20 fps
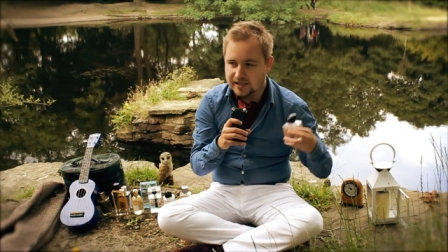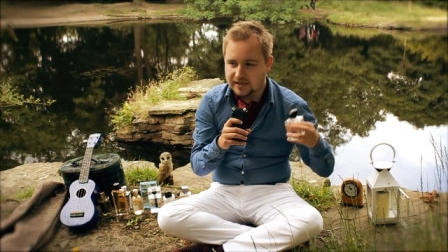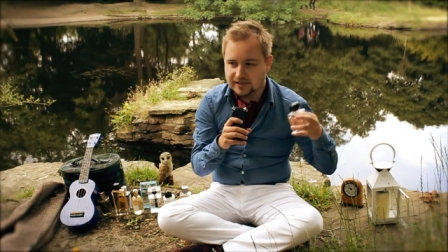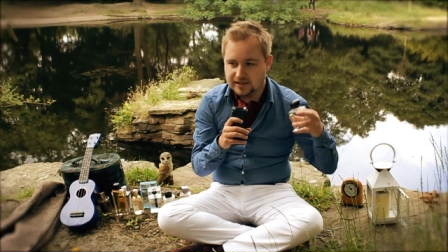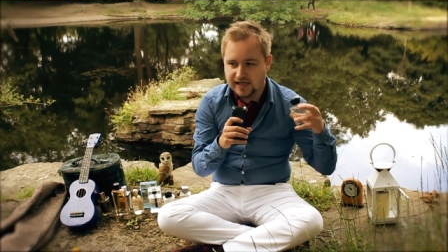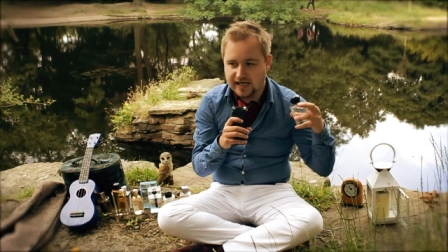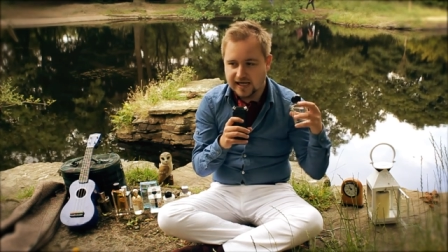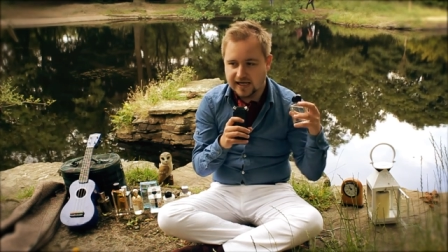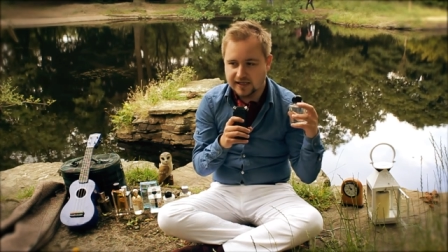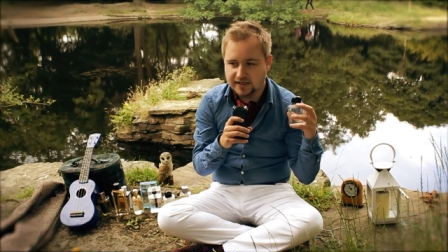
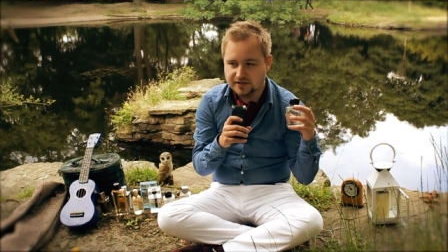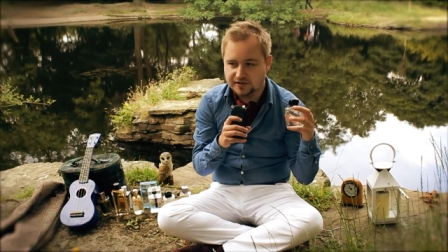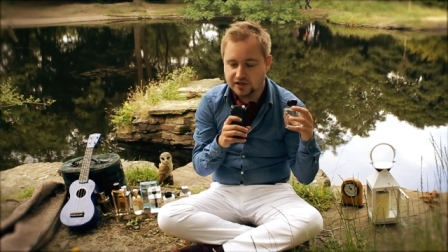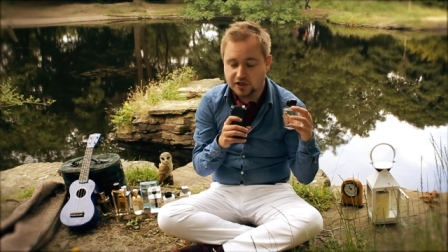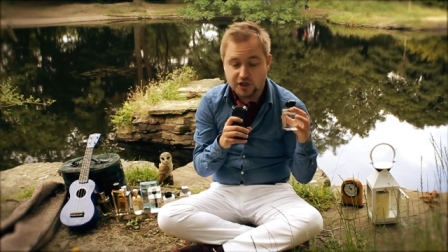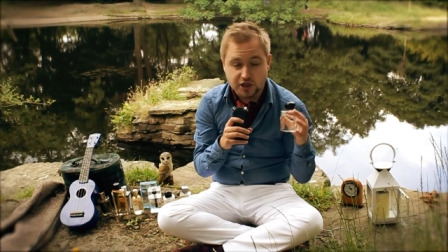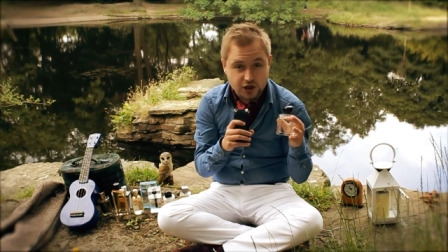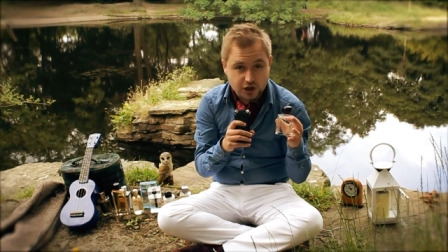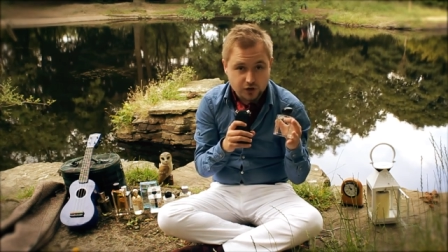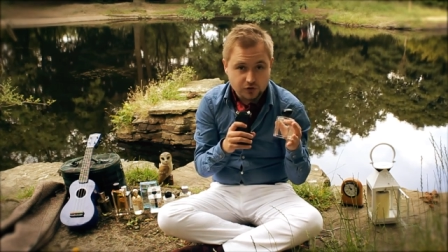that has a
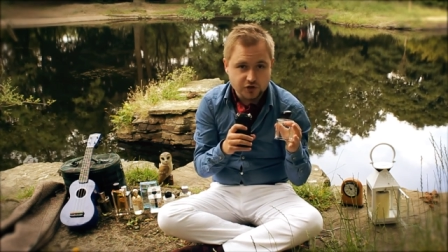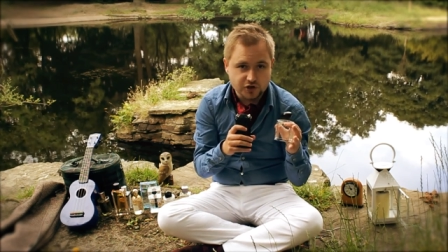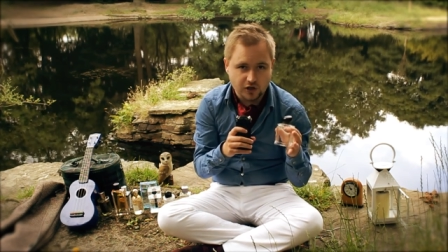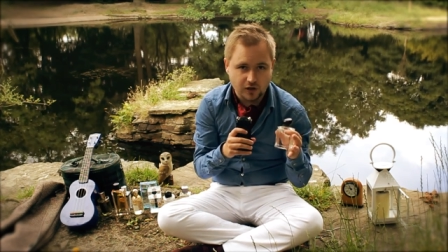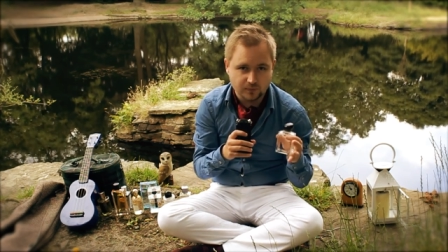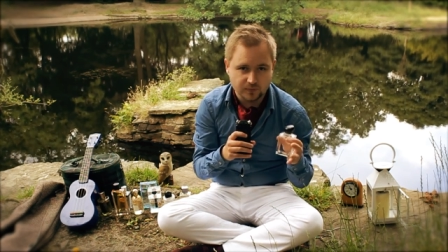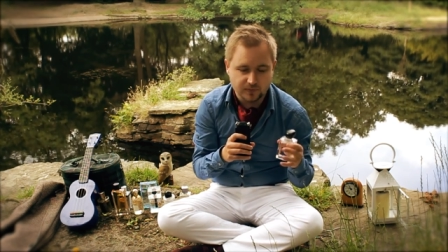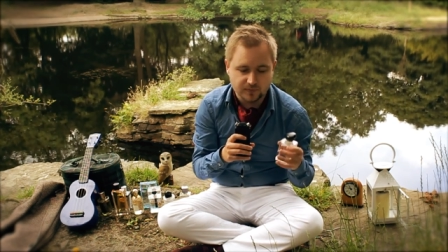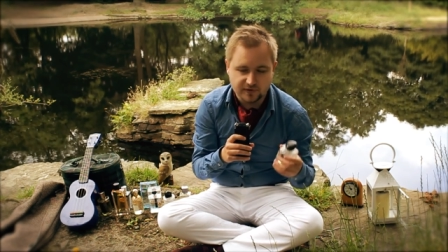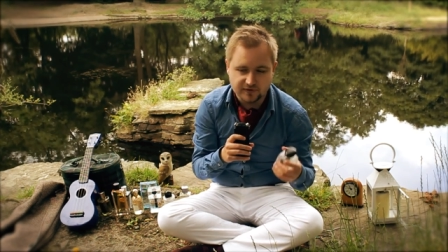huge
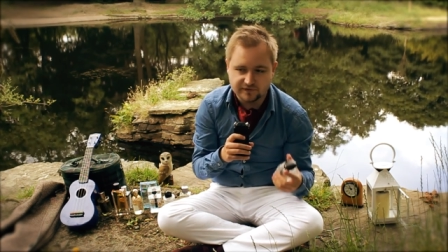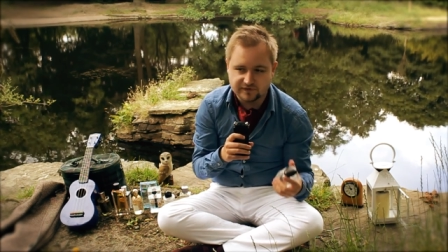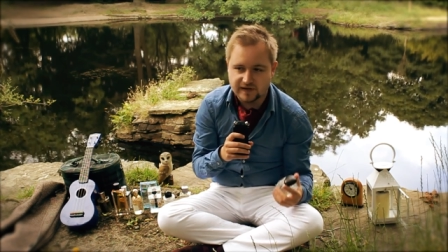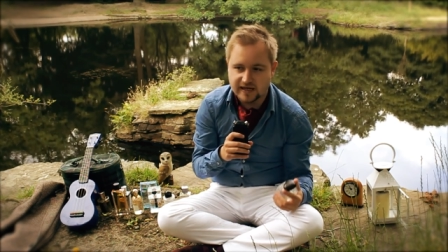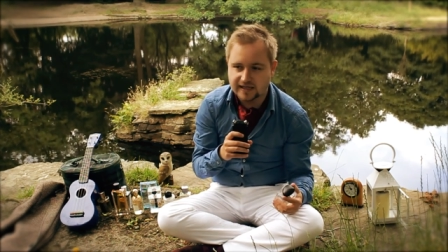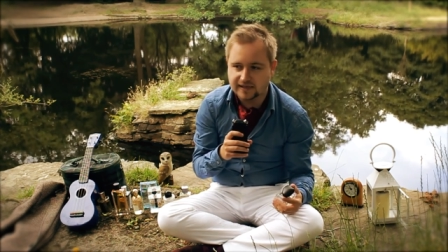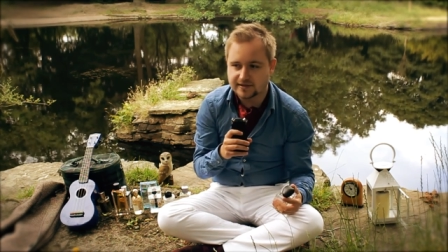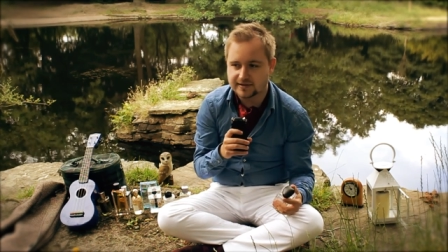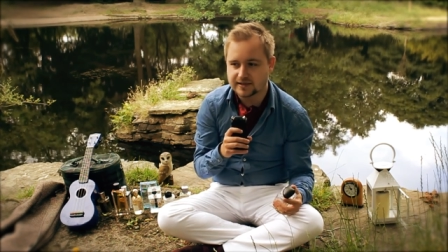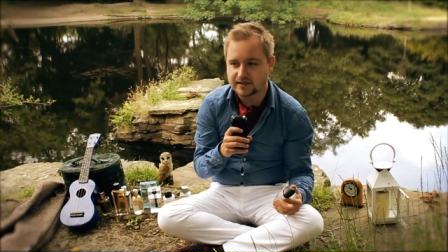compliment
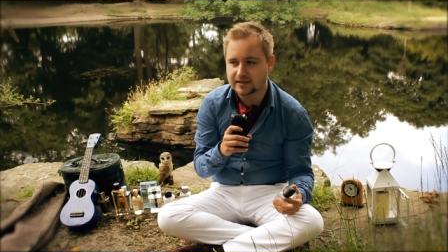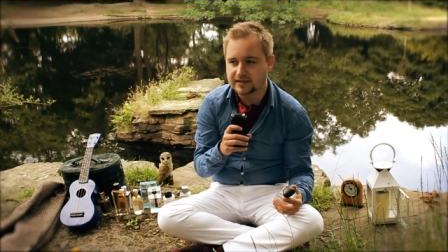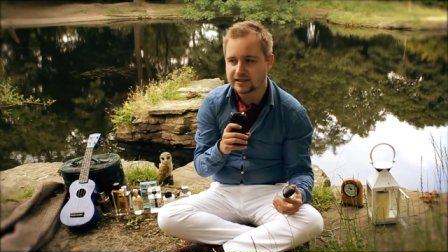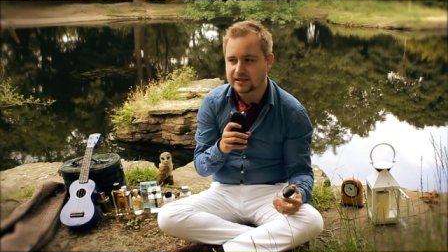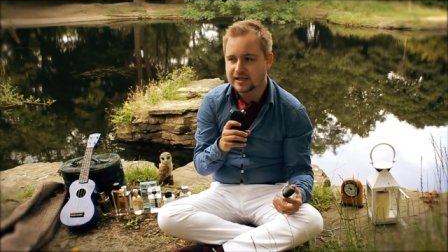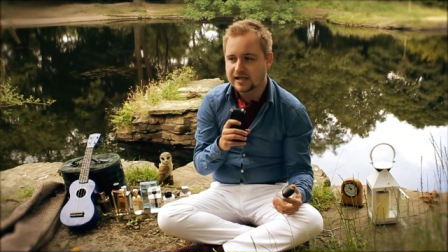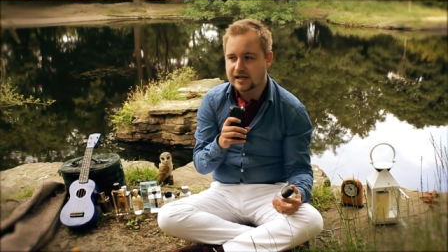factor,